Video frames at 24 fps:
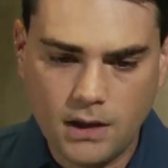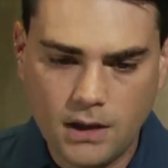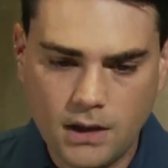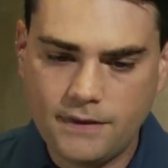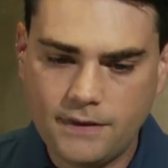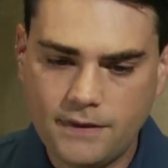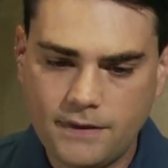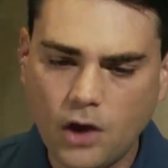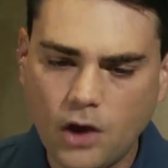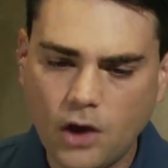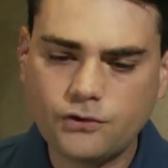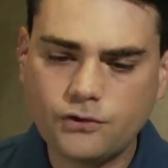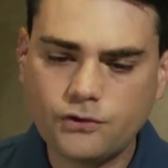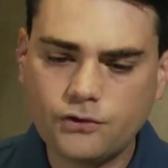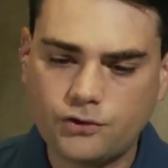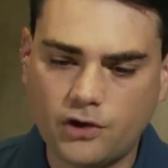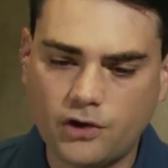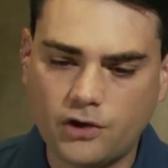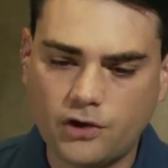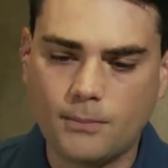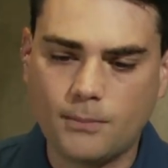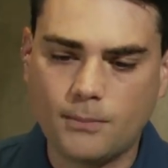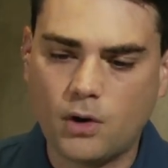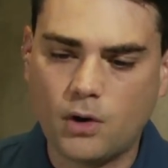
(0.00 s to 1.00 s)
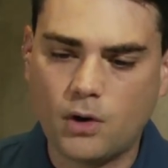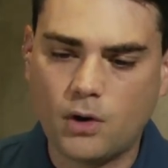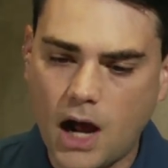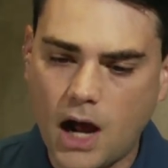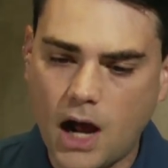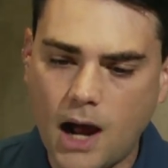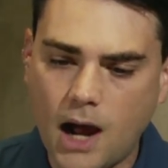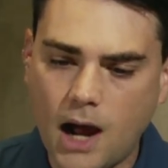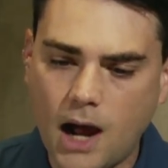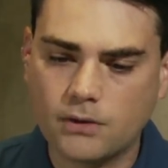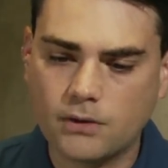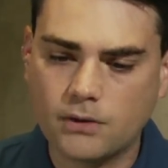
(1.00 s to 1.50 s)
They also share a more
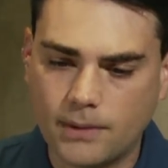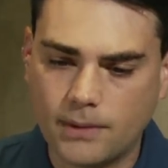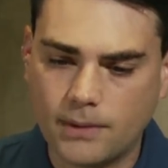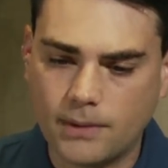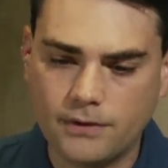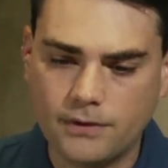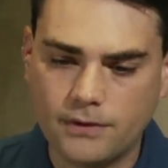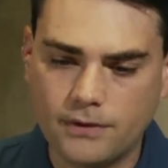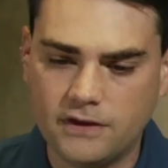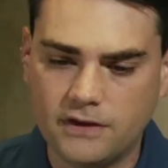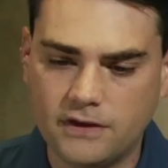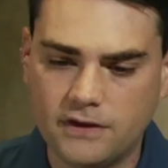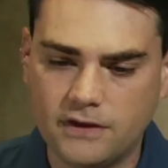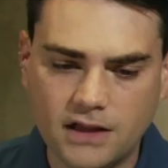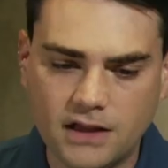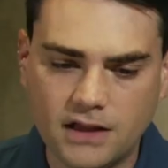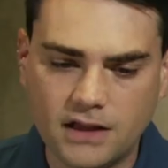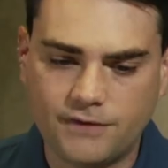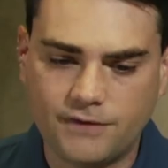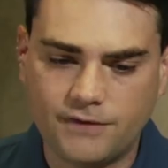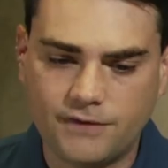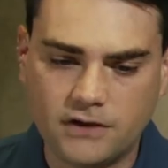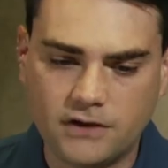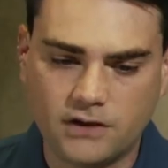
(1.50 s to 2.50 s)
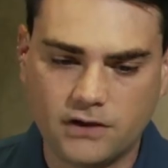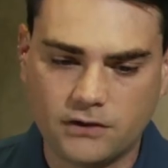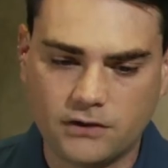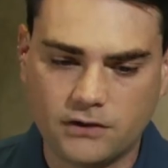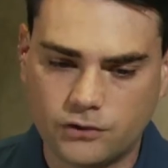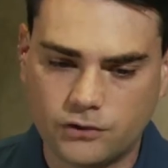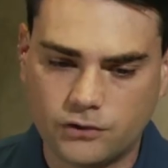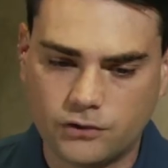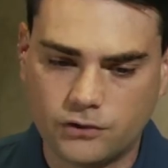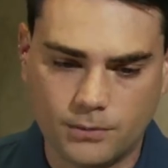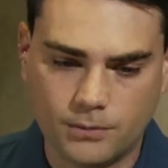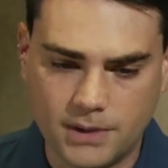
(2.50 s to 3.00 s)
common ground than the daily fights on
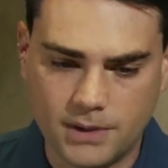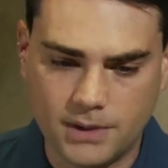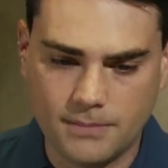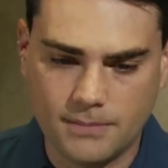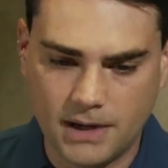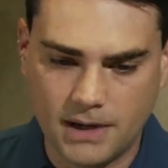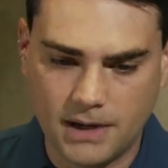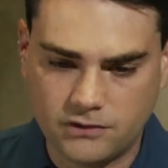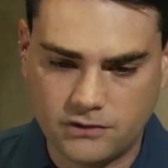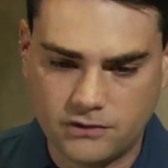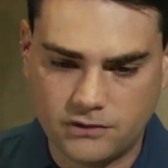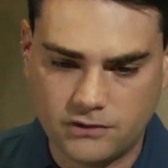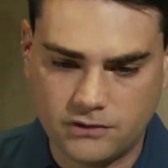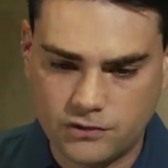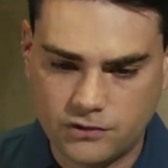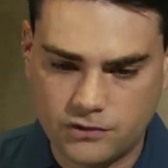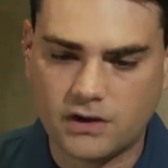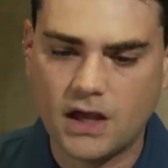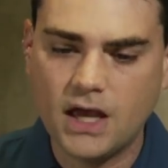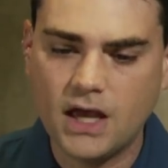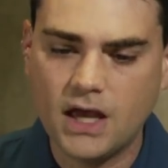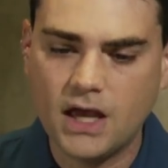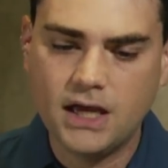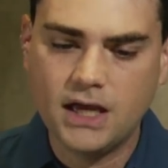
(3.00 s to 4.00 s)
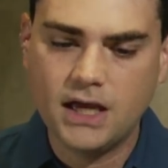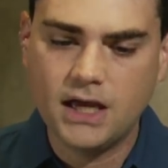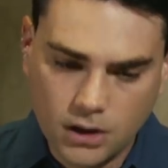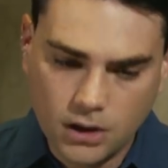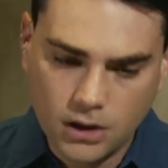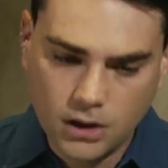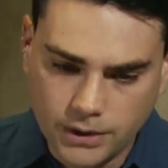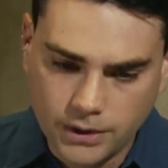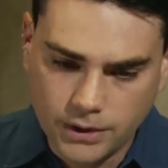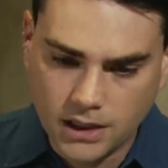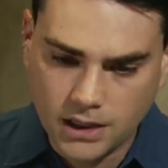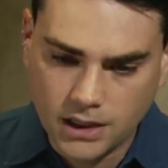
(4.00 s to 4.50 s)
social media might suggest,
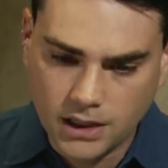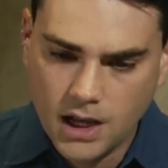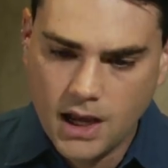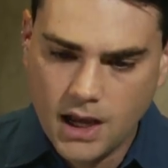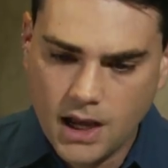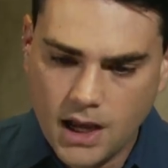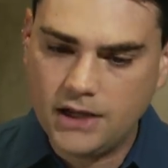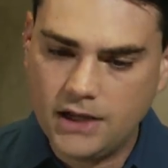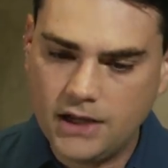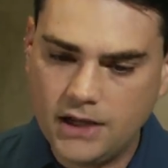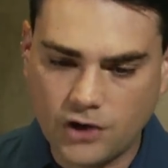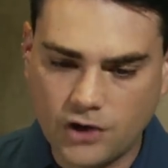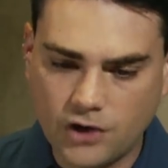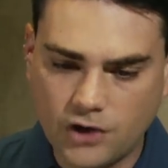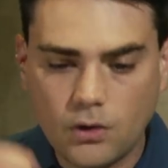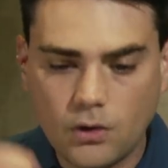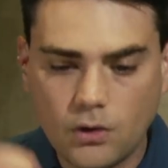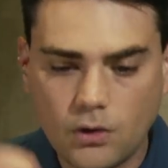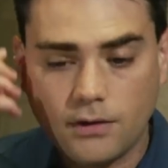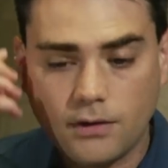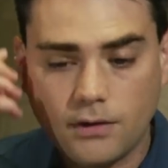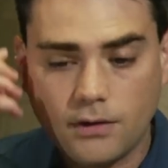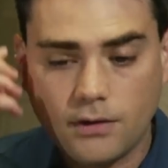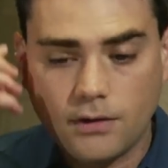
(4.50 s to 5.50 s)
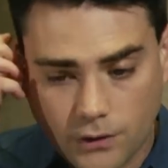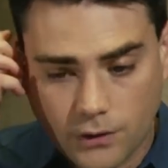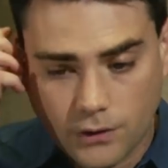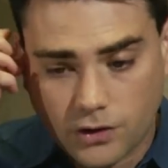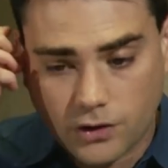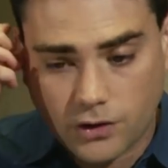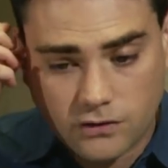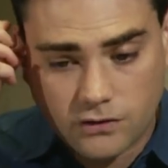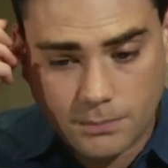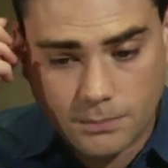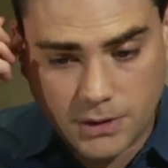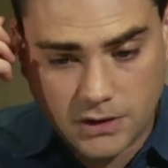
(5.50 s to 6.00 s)
including a general
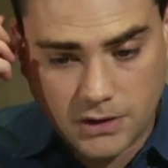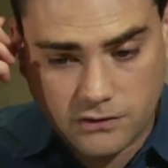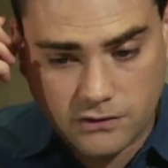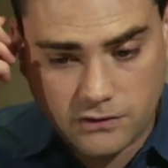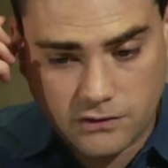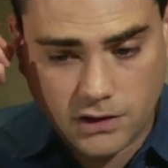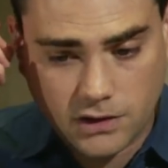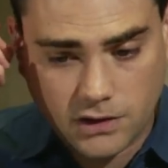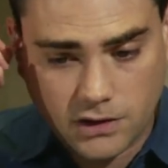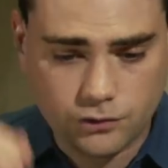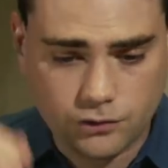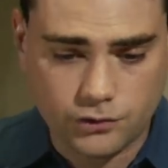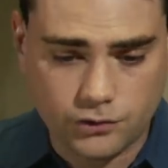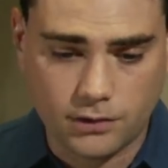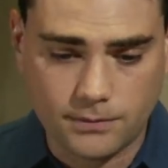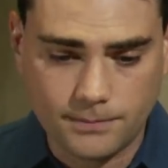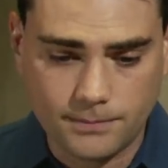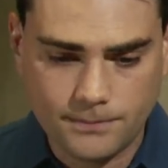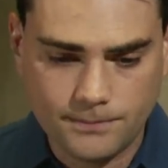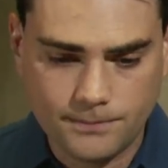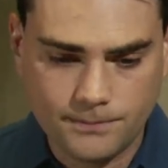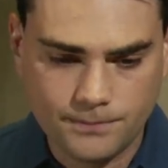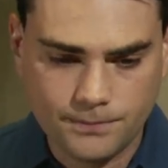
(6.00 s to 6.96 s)
aversion to P C culture.